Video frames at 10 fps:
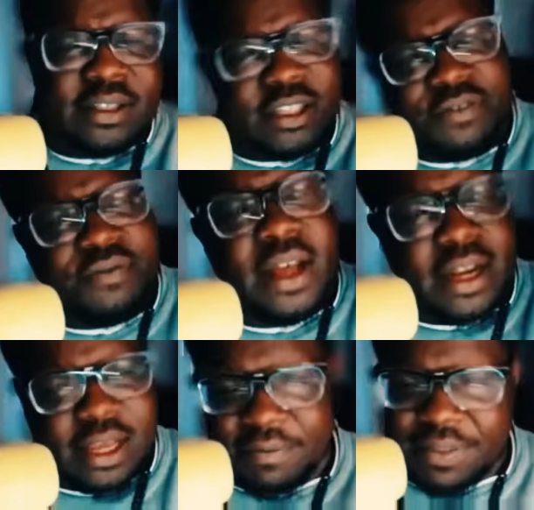
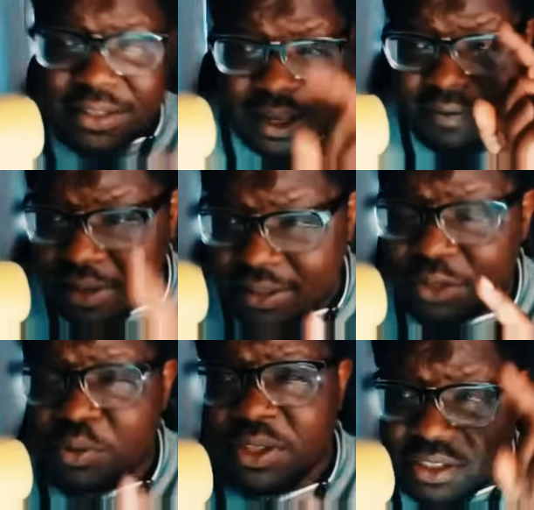funny. If this
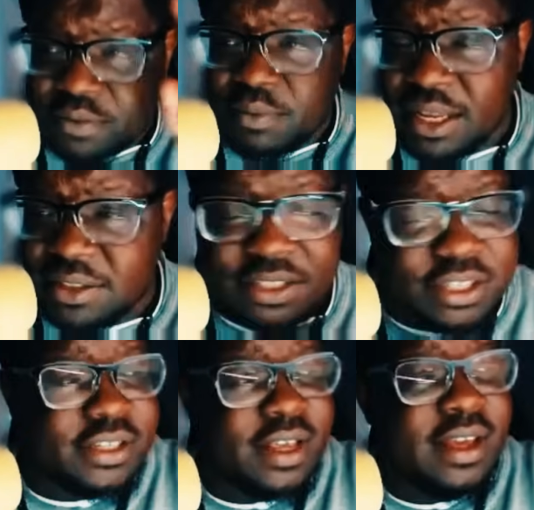is what this means,
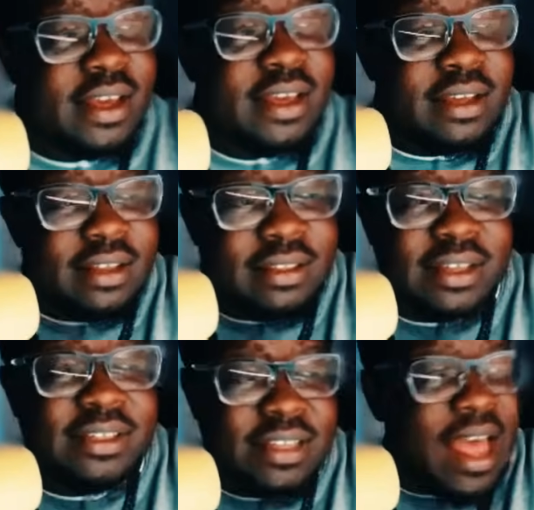
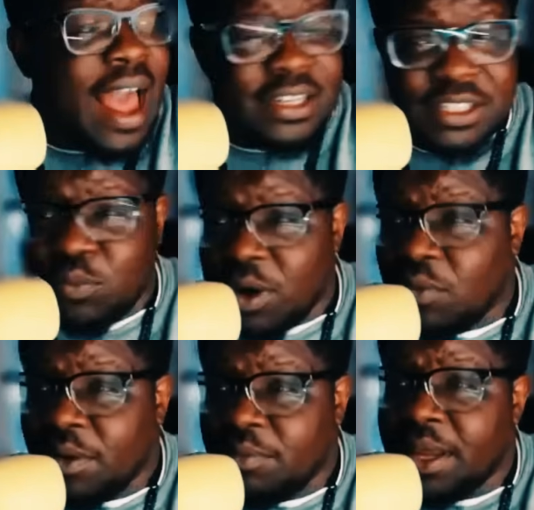this is actually what
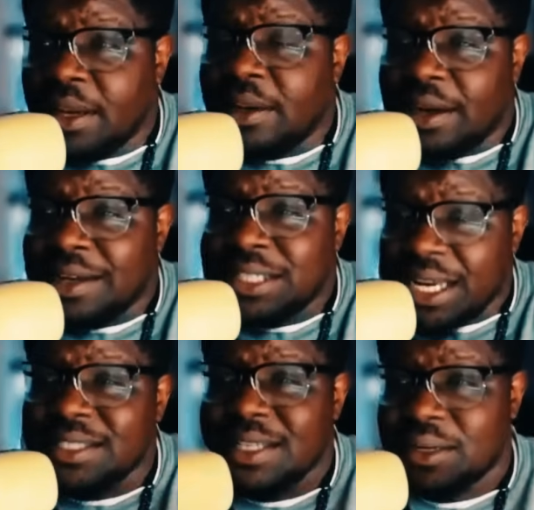we've been
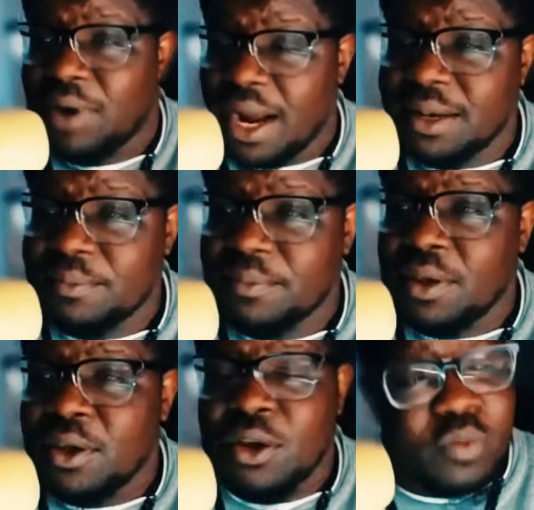assessing, right?
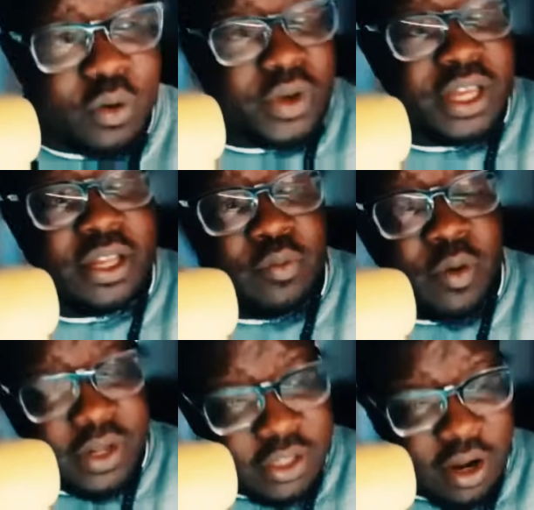When
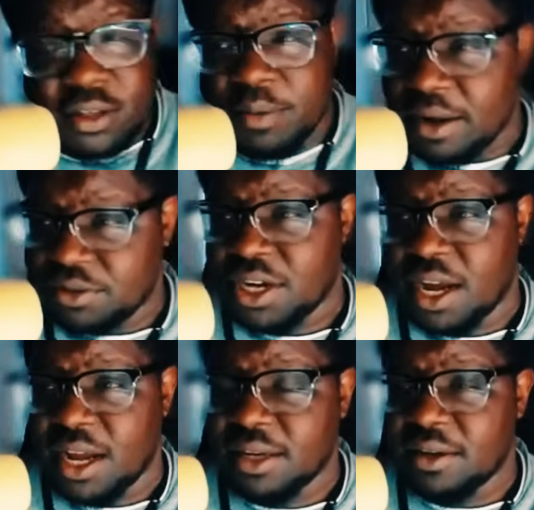we talked about
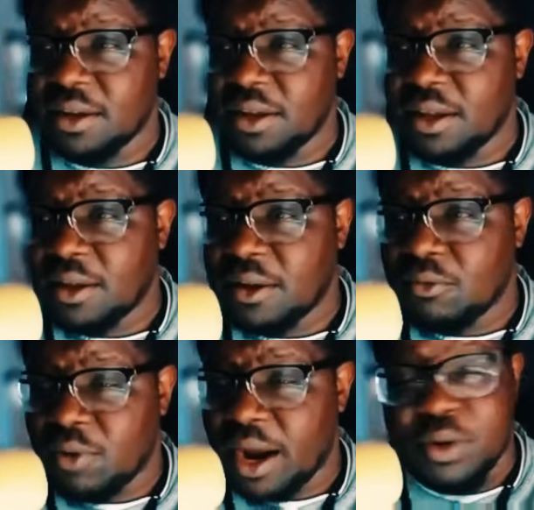John,
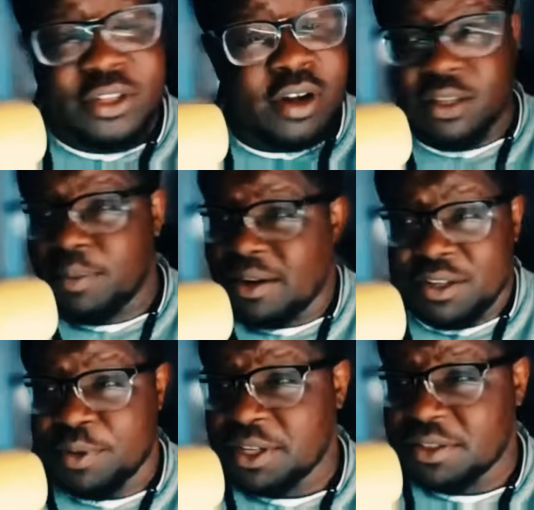right? We talked about his
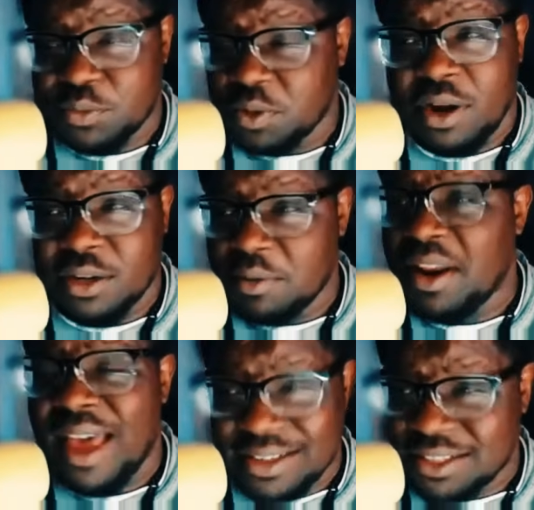business. We talked about
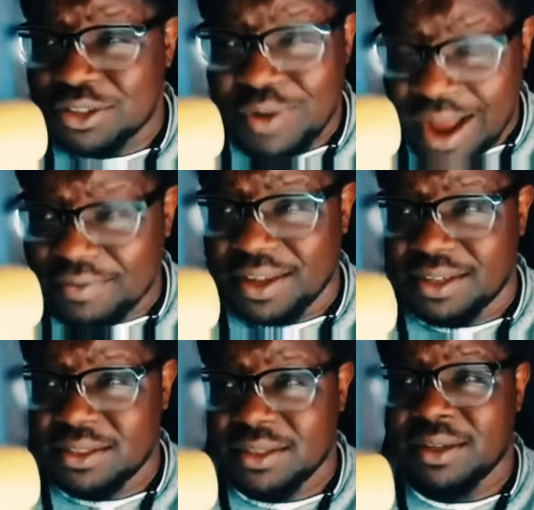Access
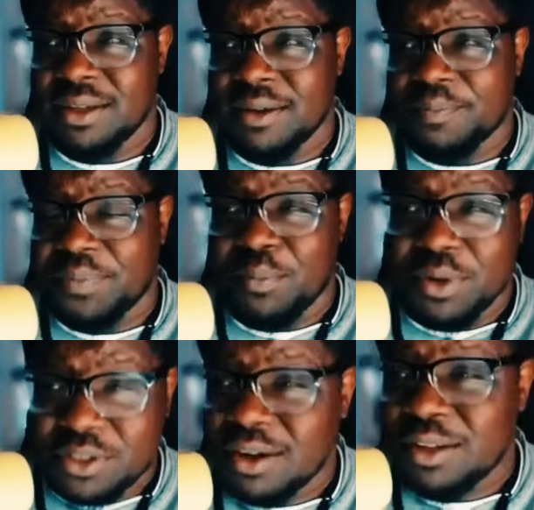Graphics, and we
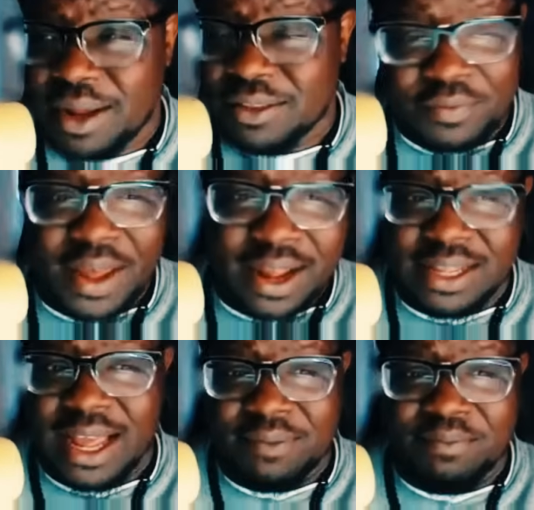talked about the fact that